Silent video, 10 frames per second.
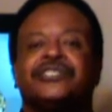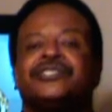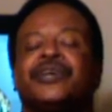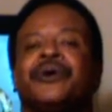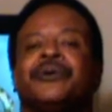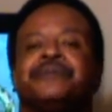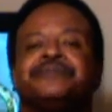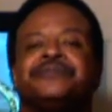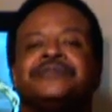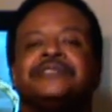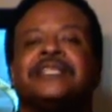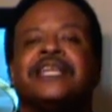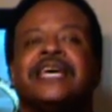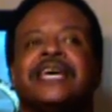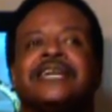So
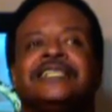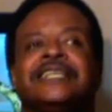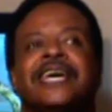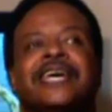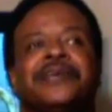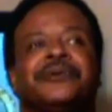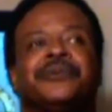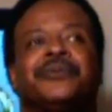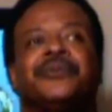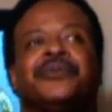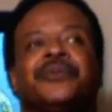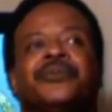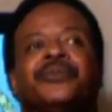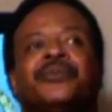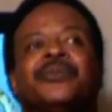they
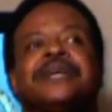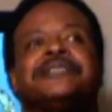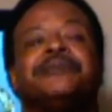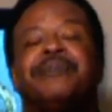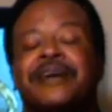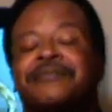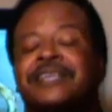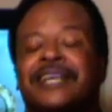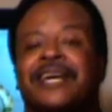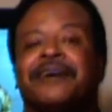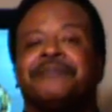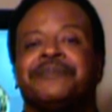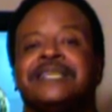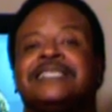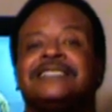went to Bethlehem,
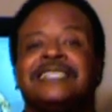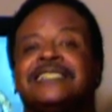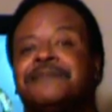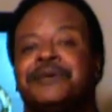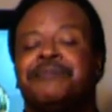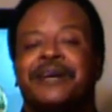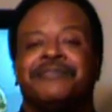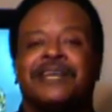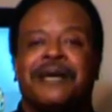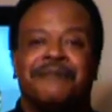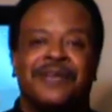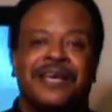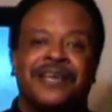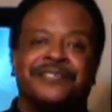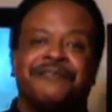he sent them to Bethlehem
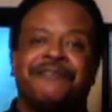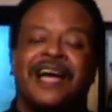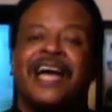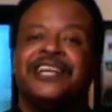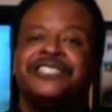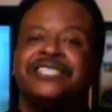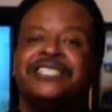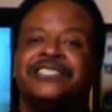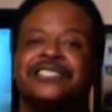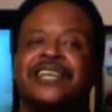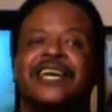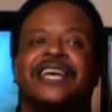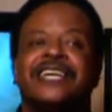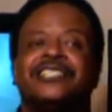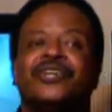to find Jesus.
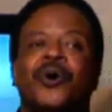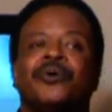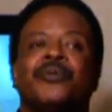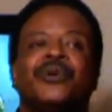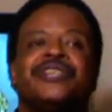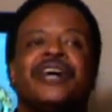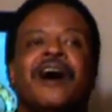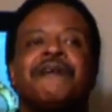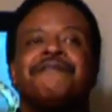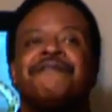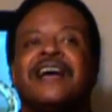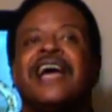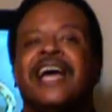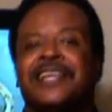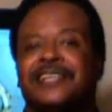And he told them, when y'all
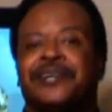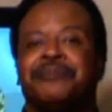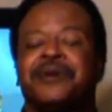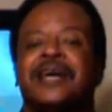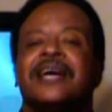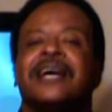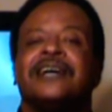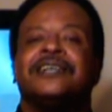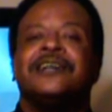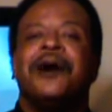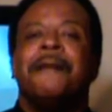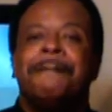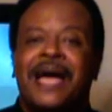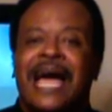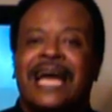find him, come
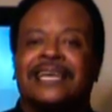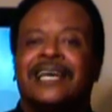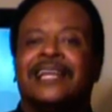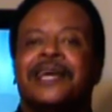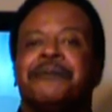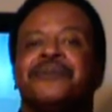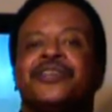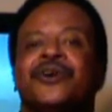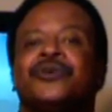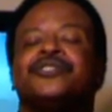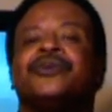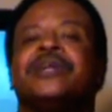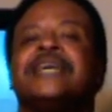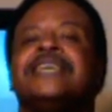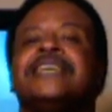back and let me know so
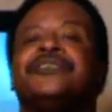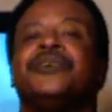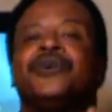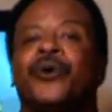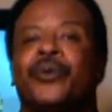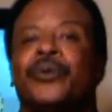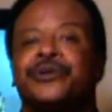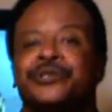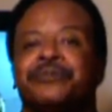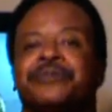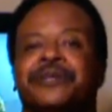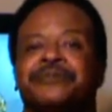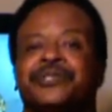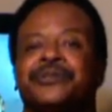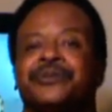that he could go worship
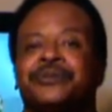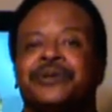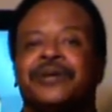him too.